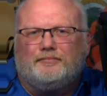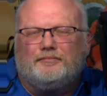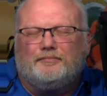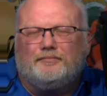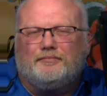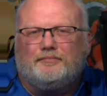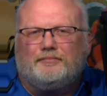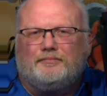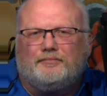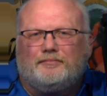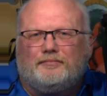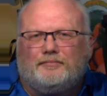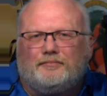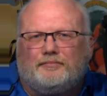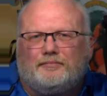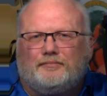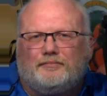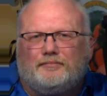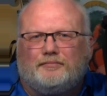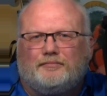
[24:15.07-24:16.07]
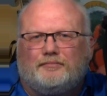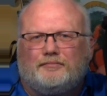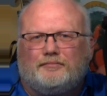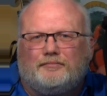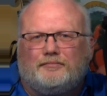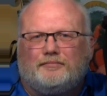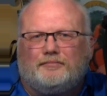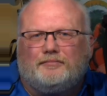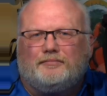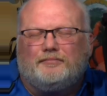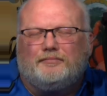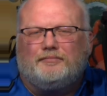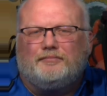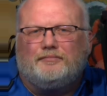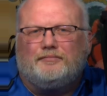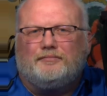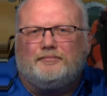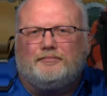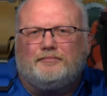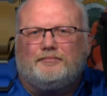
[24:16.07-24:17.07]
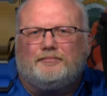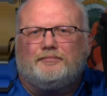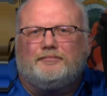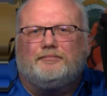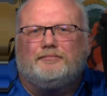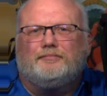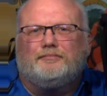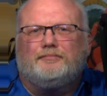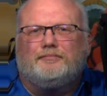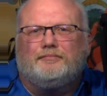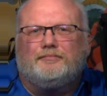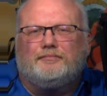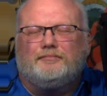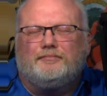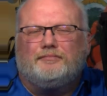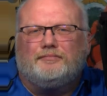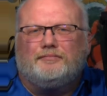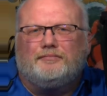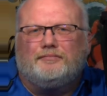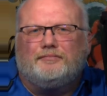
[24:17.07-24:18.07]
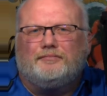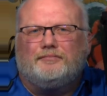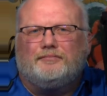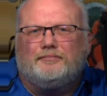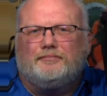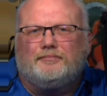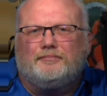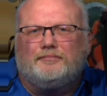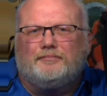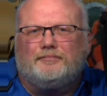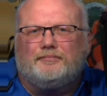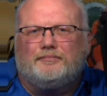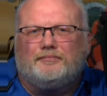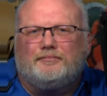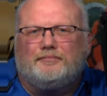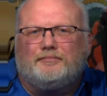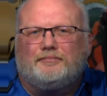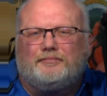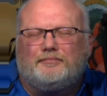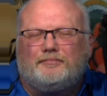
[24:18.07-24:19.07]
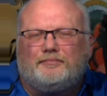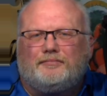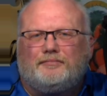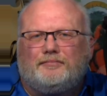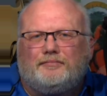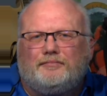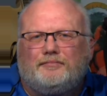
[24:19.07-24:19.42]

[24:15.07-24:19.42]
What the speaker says: This person isn't speaking.